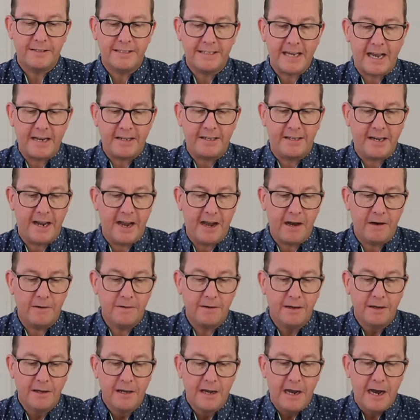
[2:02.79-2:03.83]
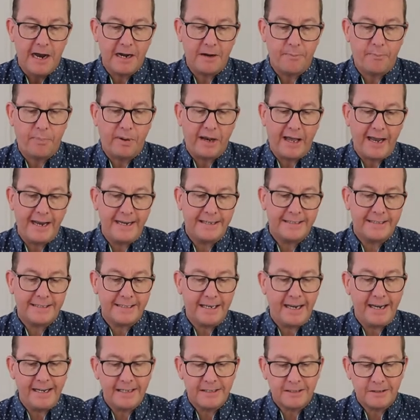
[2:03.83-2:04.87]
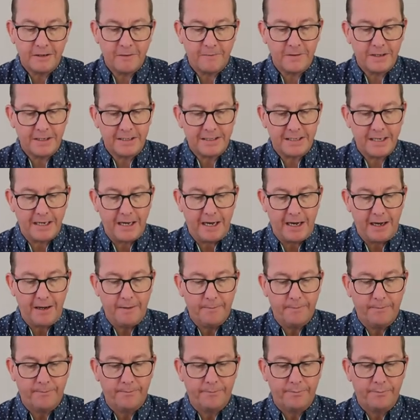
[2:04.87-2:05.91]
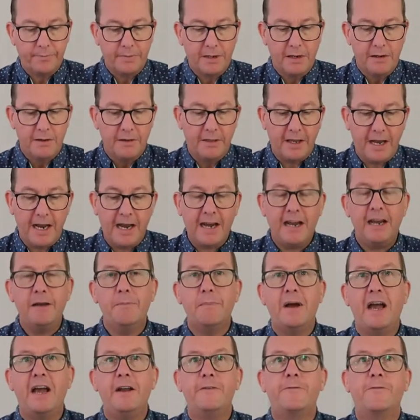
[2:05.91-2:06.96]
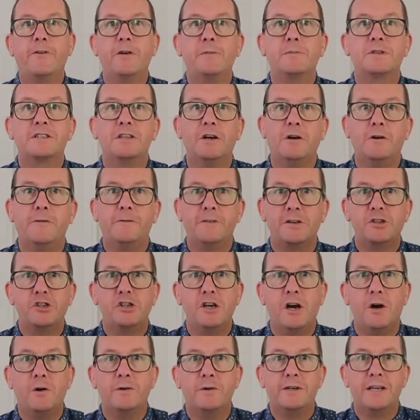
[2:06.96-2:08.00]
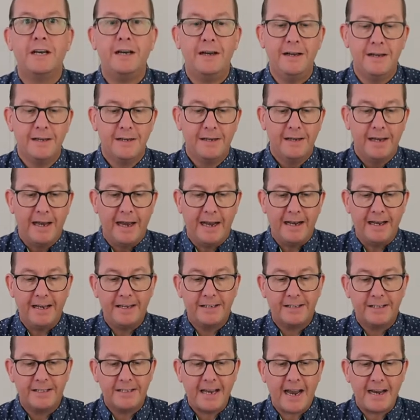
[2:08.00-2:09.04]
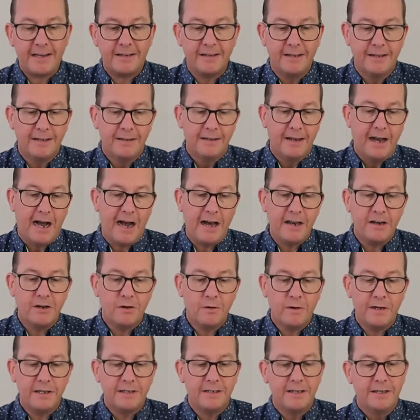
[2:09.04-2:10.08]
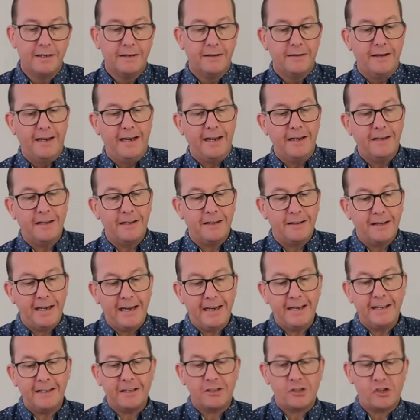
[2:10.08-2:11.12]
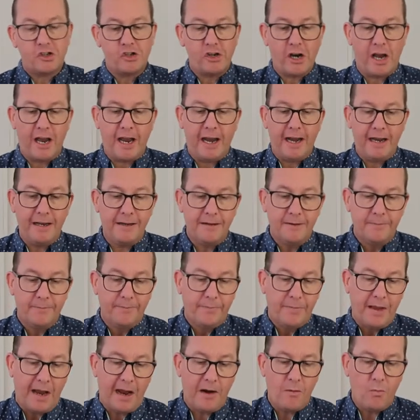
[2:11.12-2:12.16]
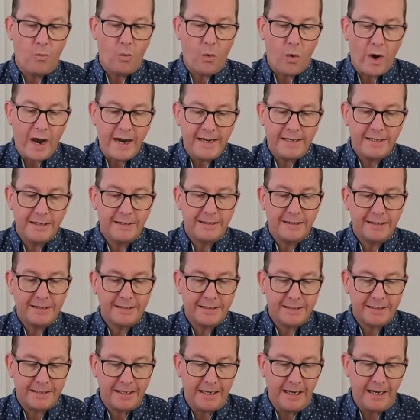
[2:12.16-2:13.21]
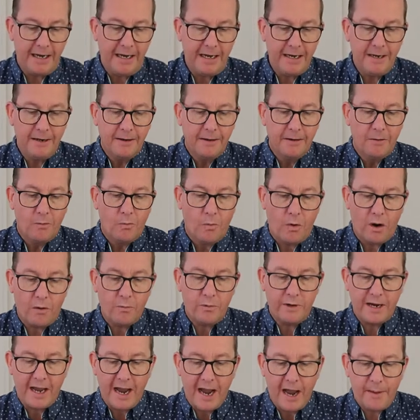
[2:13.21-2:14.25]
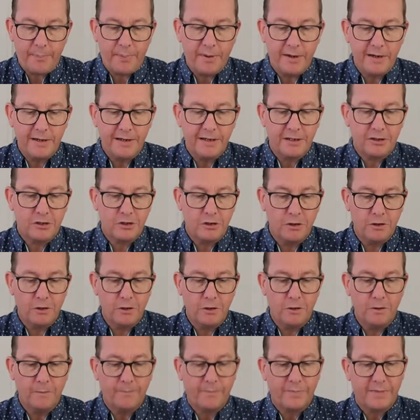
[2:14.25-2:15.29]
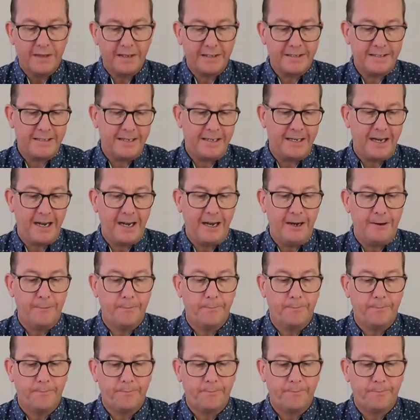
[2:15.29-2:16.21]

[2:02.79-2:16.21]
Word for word: and sat down at a place east of the city. There he made for himself a shelter, and he sat under it in, the, in its shade and waited to see what would happen to the city.